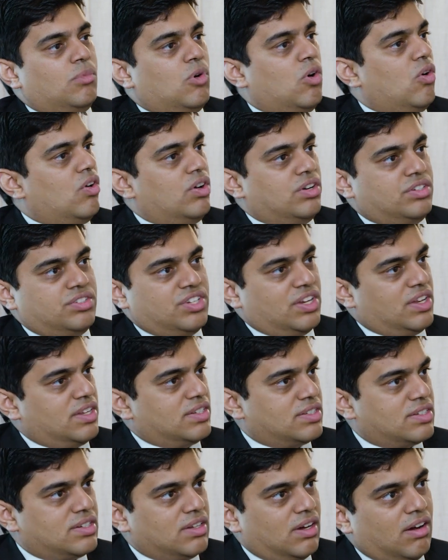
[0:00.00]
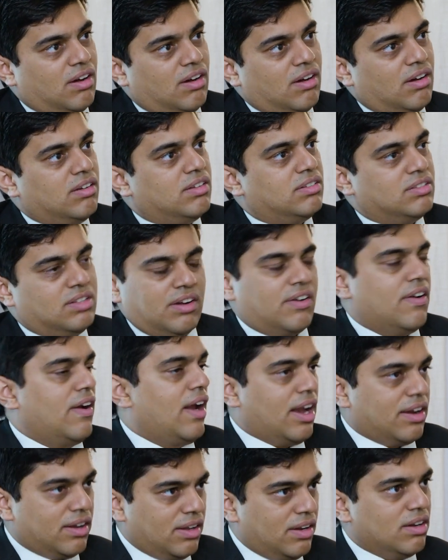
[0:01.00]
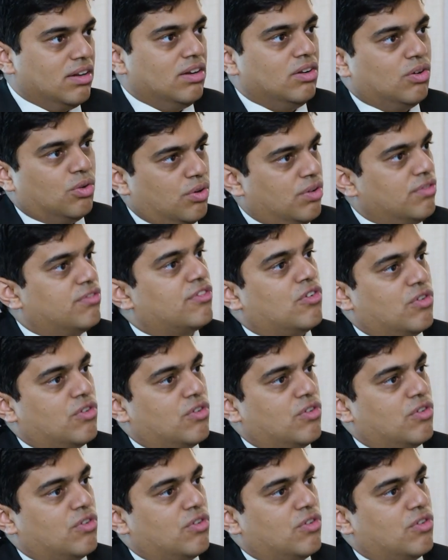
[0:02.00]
or just the creatinine alone, of